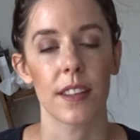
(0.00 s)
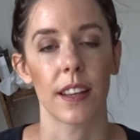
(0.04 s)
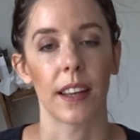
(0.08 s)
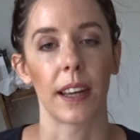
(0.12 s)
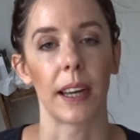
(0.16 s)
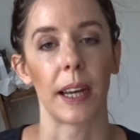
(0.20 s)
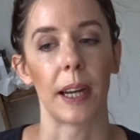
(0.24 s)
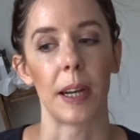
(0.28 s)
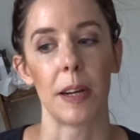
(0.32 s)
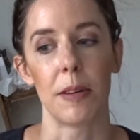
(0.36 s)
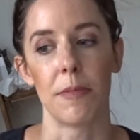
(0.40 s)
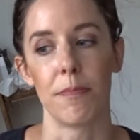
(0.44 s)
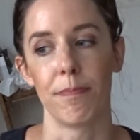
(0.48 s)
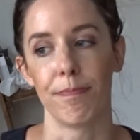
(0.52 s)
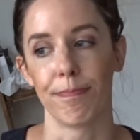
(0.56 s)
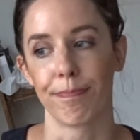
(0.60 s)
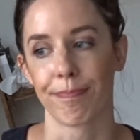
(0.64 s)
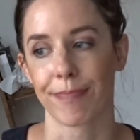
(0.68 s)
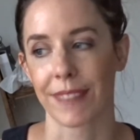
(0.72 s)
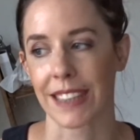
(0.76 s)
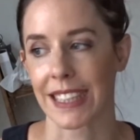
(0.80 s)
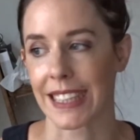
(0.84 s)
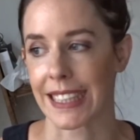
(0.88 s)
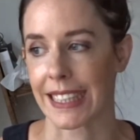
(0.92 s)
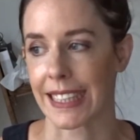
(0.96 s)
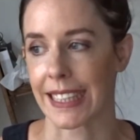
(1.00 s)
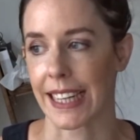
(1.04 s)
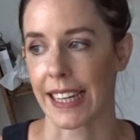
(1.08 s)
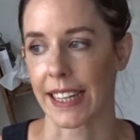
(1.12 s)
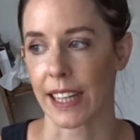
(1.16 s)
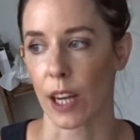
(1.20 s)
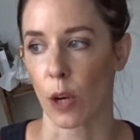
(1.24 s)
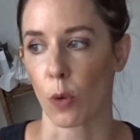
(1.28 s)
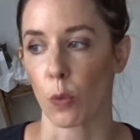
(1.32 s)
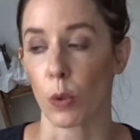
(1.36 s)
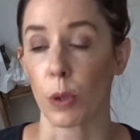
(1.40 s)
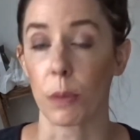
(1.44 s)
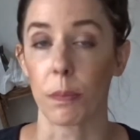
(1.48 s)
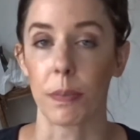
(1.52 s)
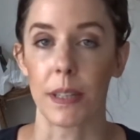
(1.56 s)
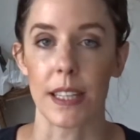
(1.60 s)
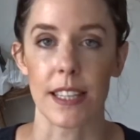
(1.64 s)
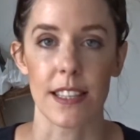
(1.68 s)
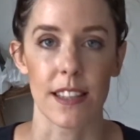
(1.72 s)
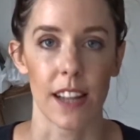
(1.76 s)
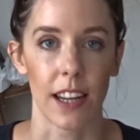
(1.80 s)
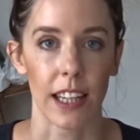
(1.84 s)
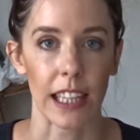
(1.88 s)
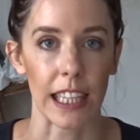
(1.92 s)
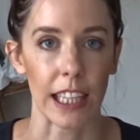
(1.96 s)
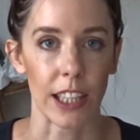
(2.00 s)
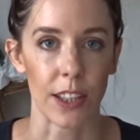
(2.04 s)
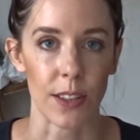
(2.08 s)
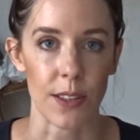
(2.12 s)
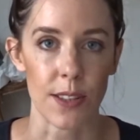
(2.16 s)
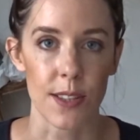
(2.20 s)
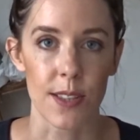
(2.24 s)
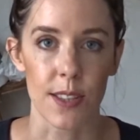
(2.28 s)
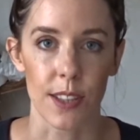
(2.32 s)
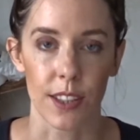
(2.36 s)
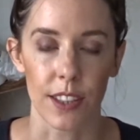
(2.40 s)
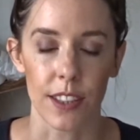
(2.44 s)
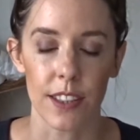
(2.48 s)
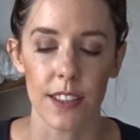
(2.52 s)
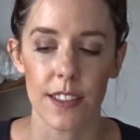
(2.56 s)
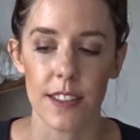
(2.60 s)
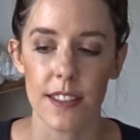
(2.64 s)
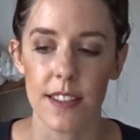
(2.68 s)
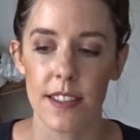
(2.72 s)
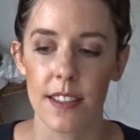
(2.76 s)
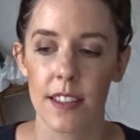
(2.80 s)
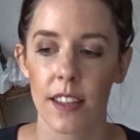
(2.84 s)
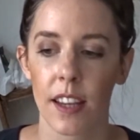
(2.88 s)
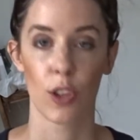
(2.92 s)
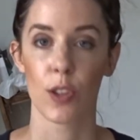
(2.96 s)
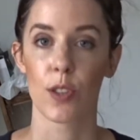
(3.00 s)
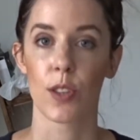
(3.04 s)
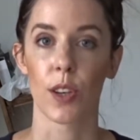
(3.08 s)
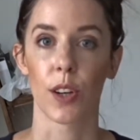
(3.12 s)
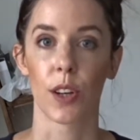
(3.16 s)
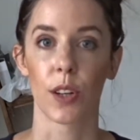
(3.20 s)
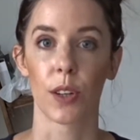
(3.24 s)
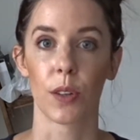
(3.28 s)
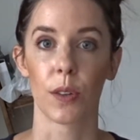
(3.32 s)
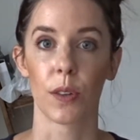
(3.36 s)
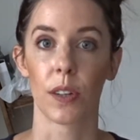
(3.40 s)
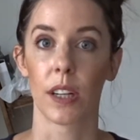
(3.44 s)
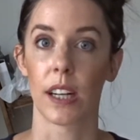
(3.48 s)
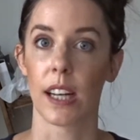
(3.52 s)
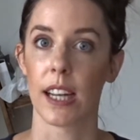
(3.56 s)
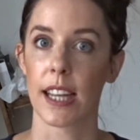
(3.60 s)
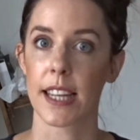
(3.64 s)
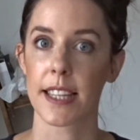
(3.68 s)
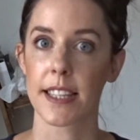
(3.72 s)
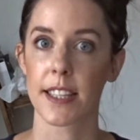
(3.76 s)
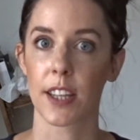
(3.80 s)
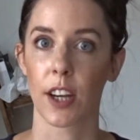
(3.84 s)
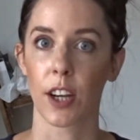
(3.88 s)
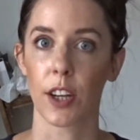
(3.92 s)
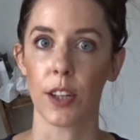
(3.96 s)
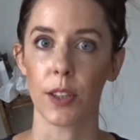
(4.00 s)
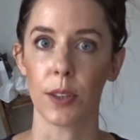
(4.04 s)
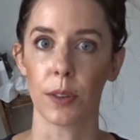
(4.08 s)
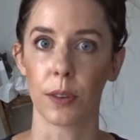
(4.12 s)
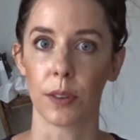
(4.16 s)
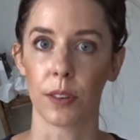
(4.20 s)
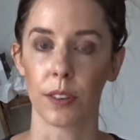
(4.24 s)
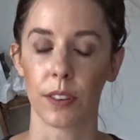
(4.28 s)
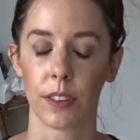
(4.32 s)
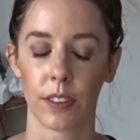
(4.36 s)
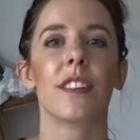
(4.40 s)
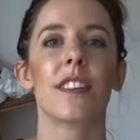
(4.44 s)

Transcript: then I would be slightly concerned. So let's go.